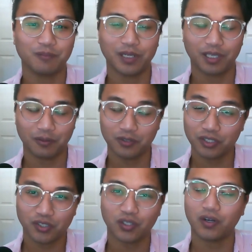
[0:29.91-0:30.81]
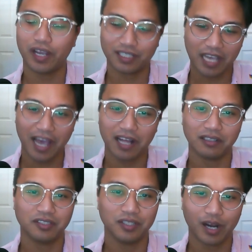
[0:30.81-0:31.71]
but you sure as
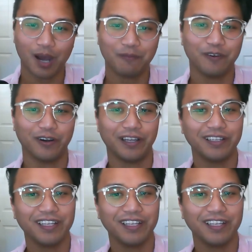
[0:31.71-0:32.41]
hell stood up for it.